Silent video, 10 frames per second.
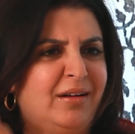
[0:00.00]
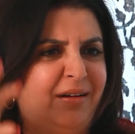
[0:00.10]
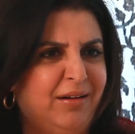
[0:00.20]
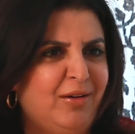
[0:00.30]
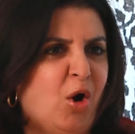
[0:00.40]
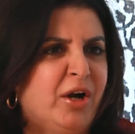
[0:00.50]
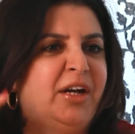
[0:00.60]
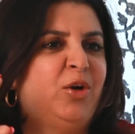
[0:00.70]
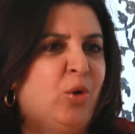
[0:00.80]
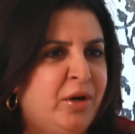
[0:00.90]

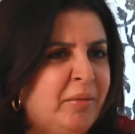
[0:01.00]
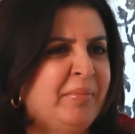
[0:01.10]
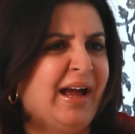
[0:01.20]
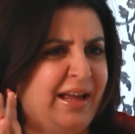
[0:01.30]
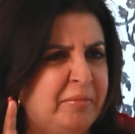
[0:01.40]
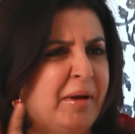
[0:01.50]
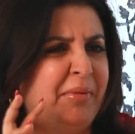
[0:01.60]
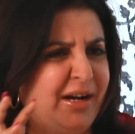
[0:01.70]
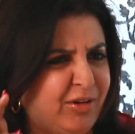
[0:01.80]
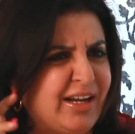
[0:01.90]
auditorium. I
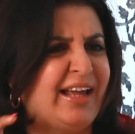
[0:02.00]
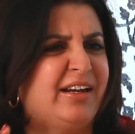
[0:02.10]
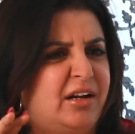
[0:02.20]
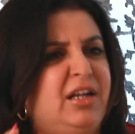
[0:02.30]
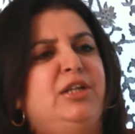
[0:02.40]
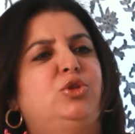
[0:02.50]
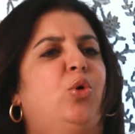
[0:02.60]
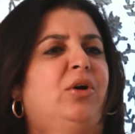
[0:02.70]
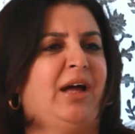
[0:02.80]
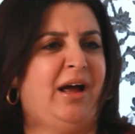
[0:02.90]
remember it was like really
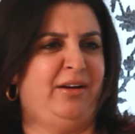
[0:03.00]
chota.